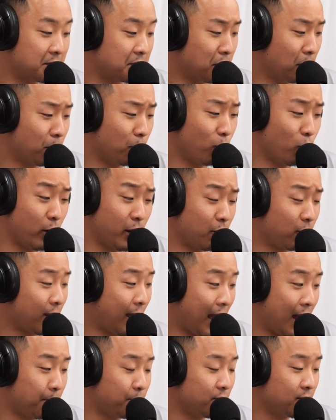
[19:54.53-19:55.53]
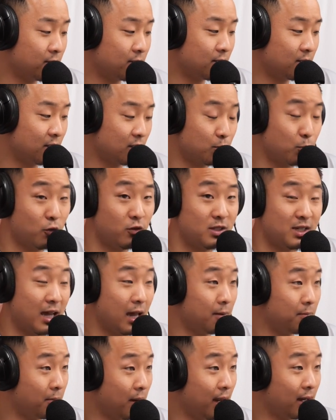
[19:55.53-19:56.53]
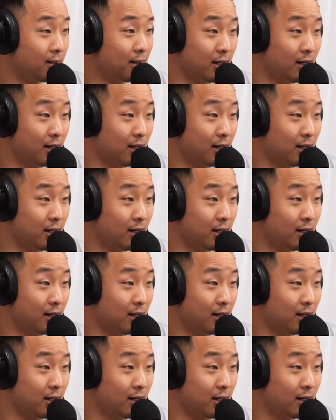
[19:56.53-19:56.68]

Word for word: something weird happens, this movie's getting made.